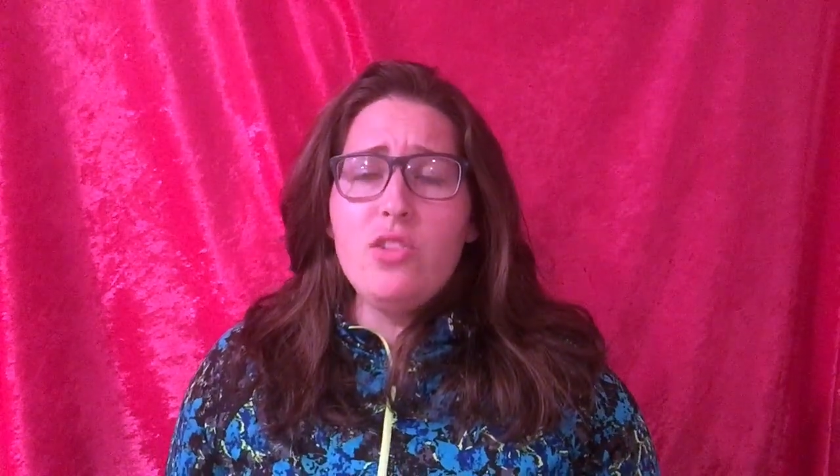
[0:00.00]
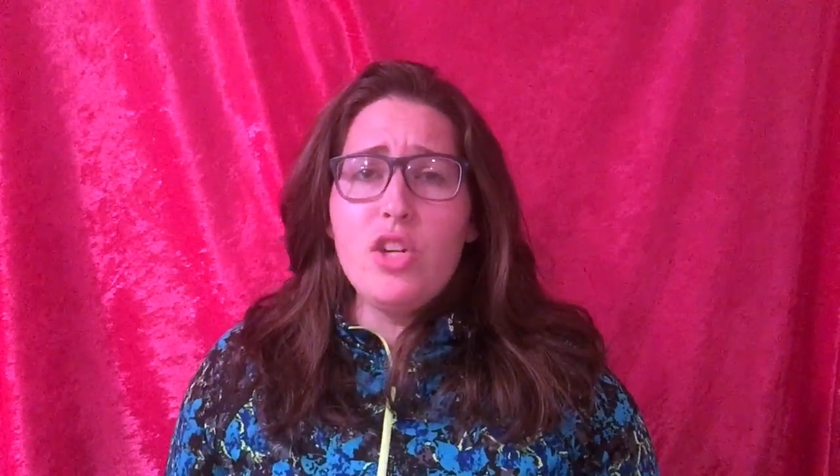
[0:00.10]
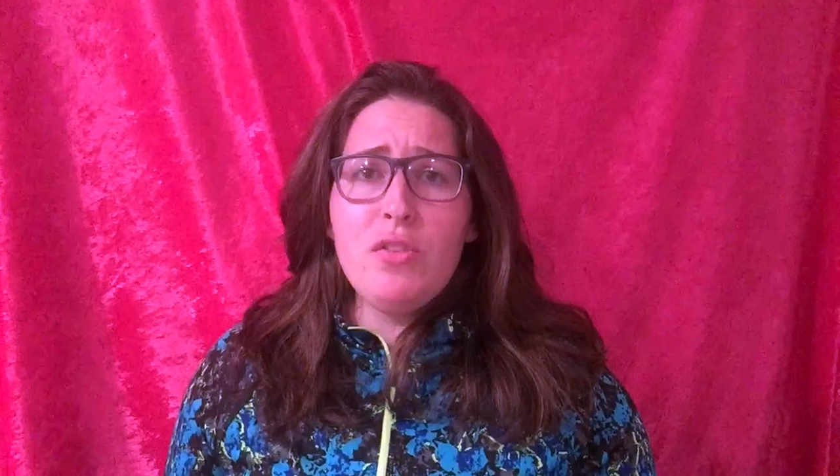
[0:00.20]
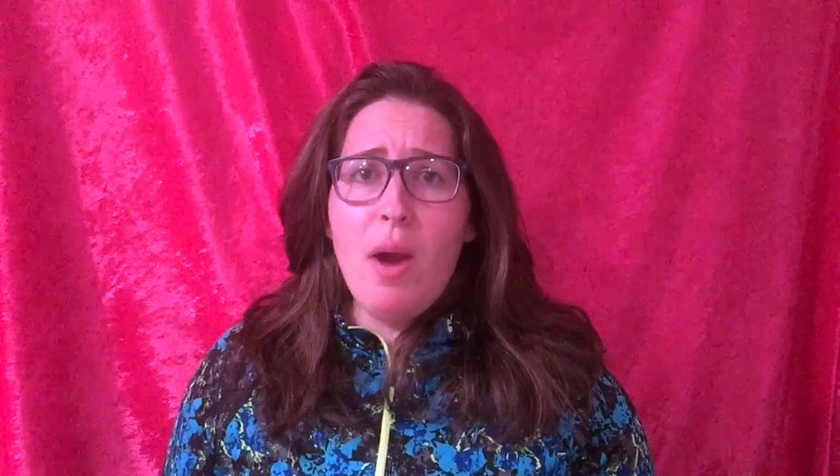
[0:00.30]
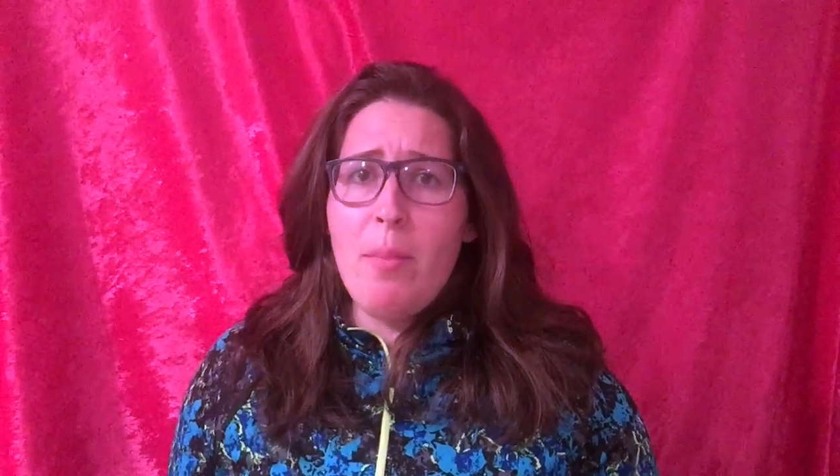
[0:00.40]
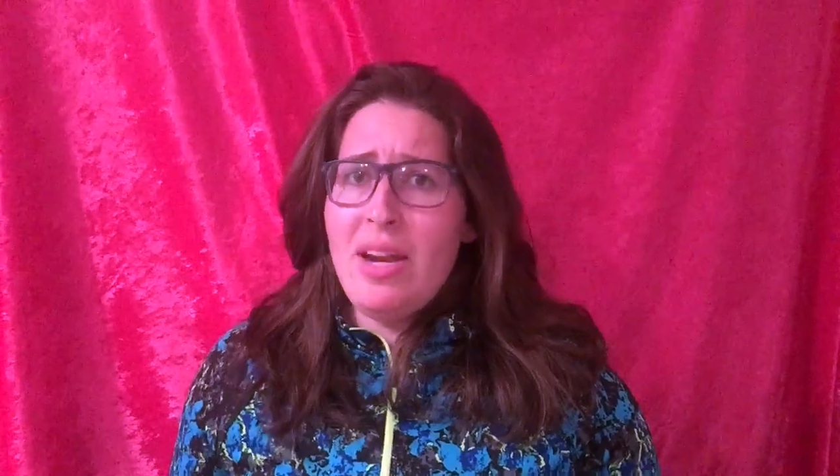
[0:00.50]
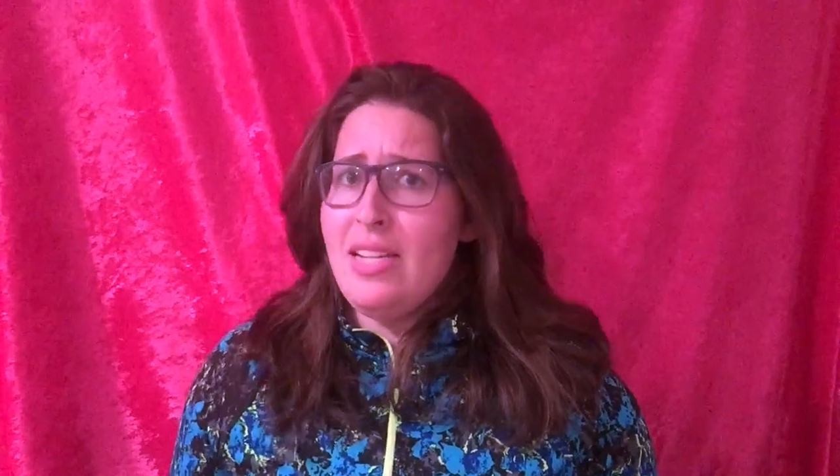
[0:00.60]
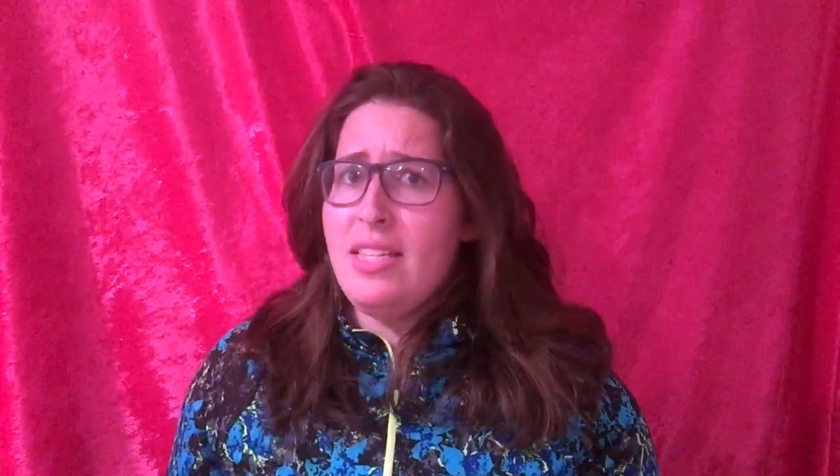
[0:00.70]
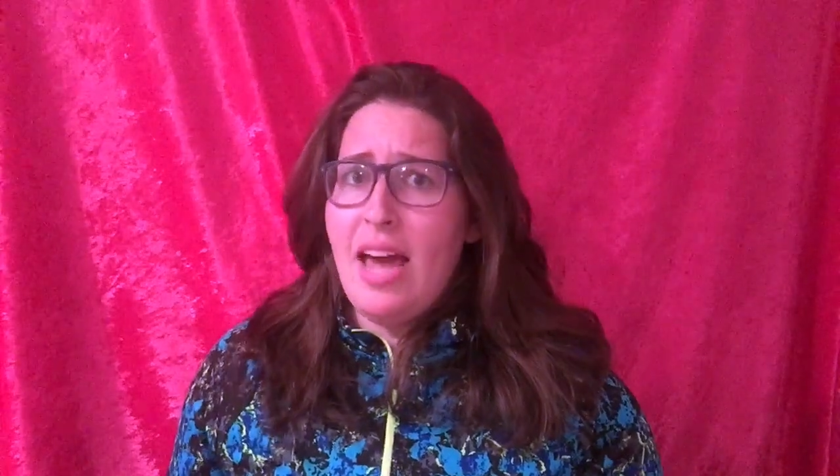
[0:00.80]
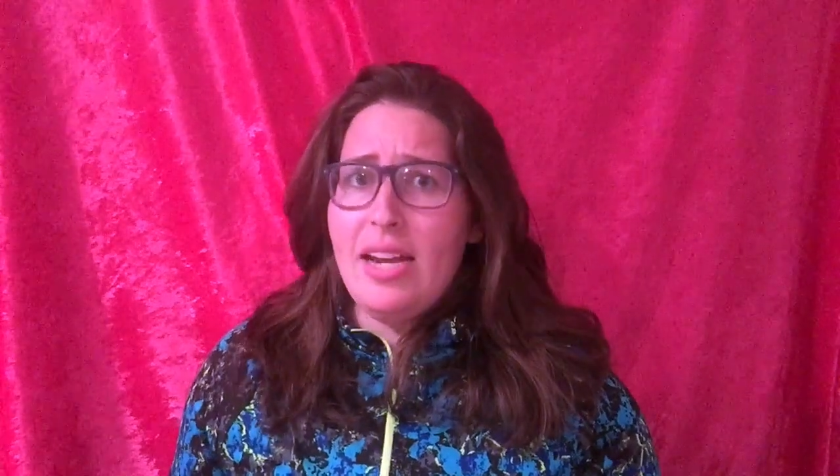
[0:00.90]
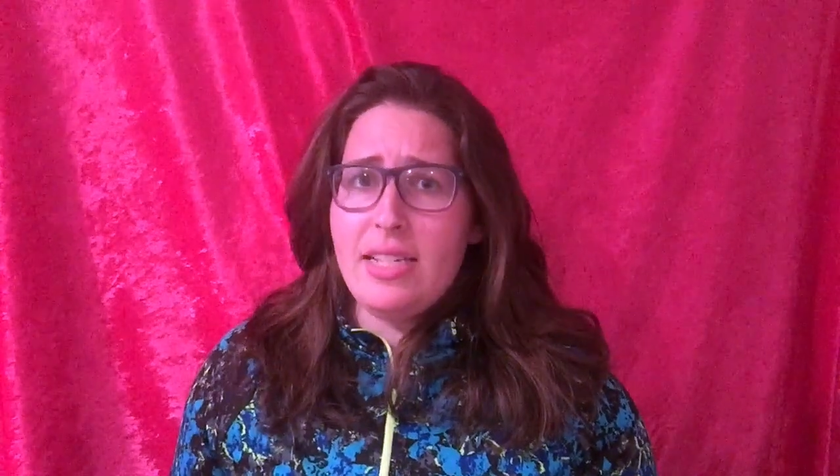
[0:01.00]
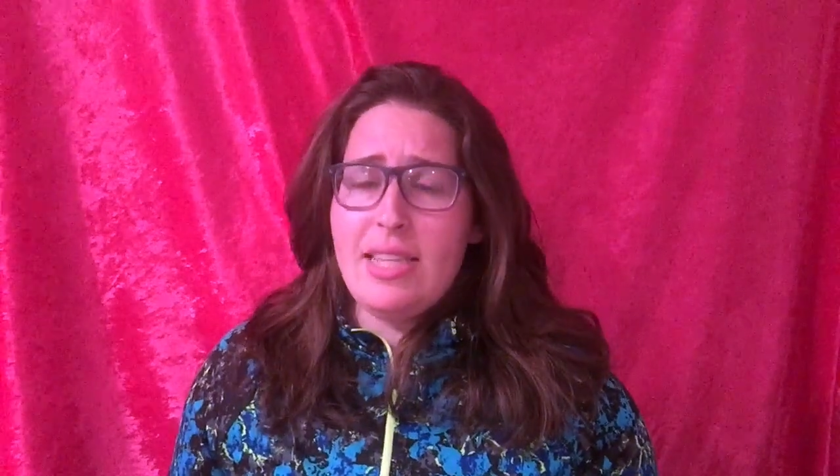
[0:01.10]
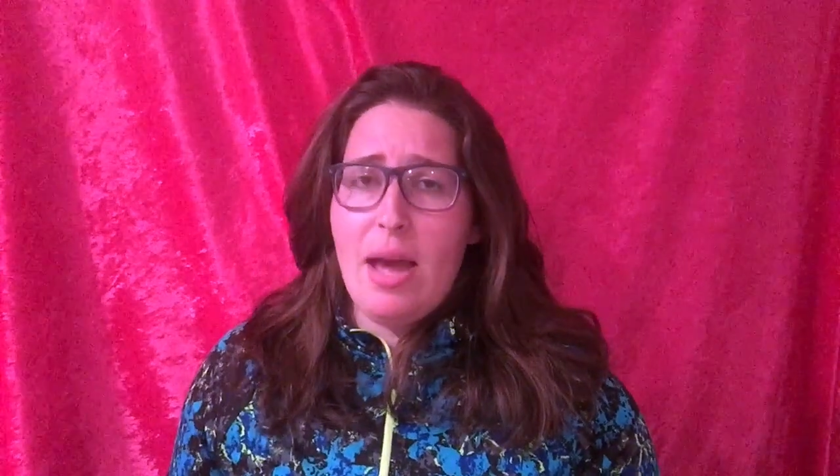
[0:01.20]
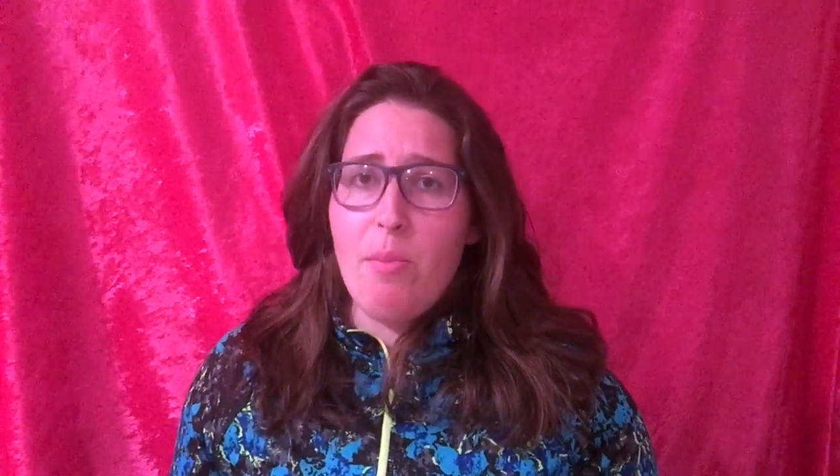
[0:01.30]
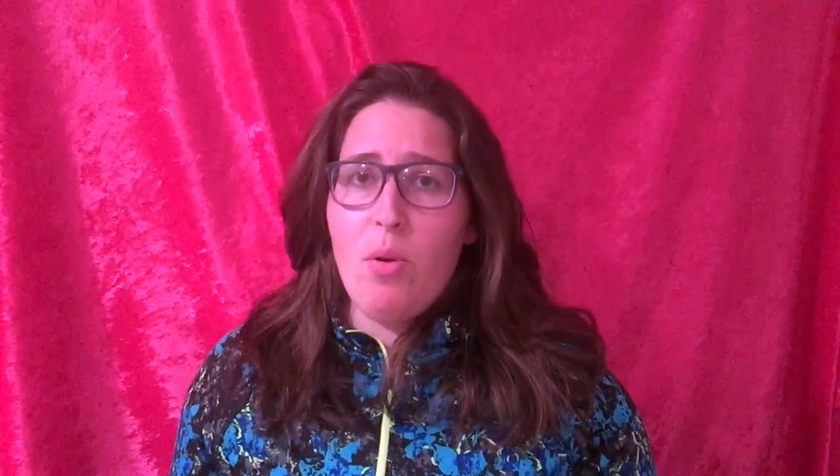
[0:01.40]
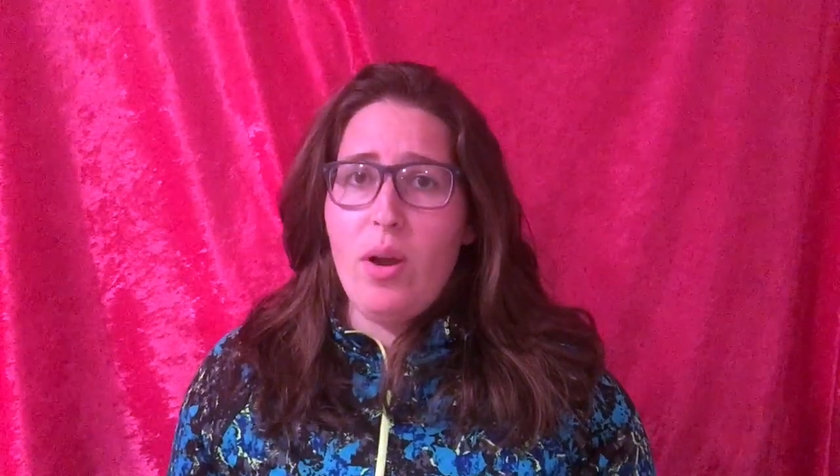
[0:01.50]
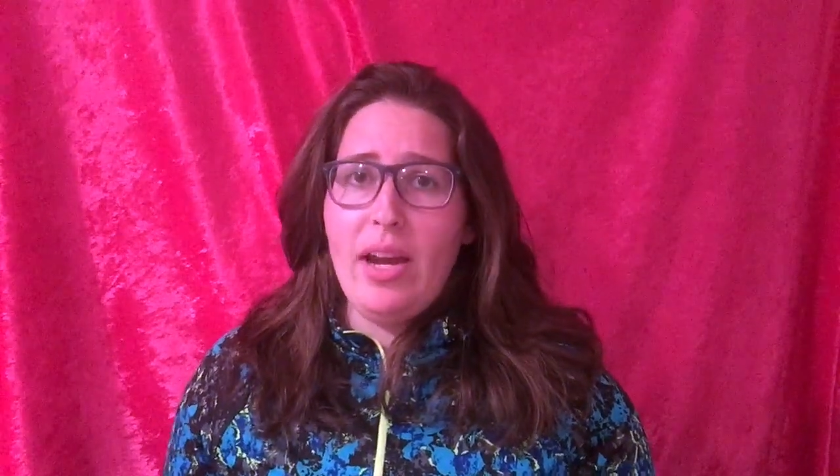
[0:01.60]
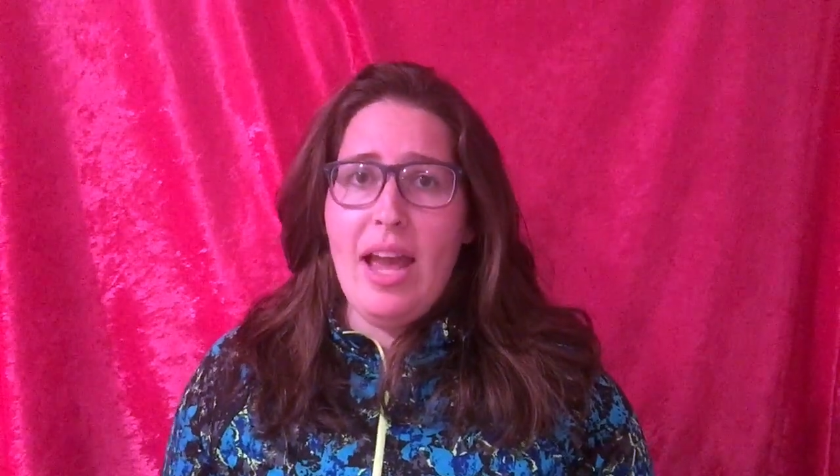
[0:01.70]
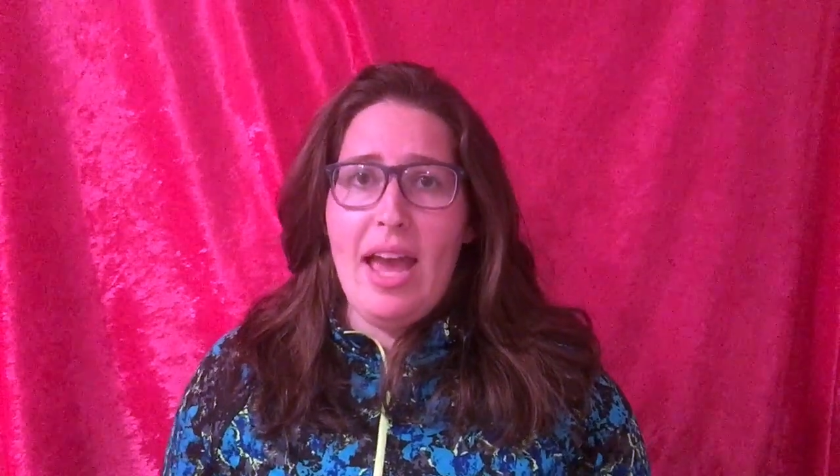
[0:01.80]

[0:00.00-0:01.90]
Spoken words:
Just from an aesthetic standpoint,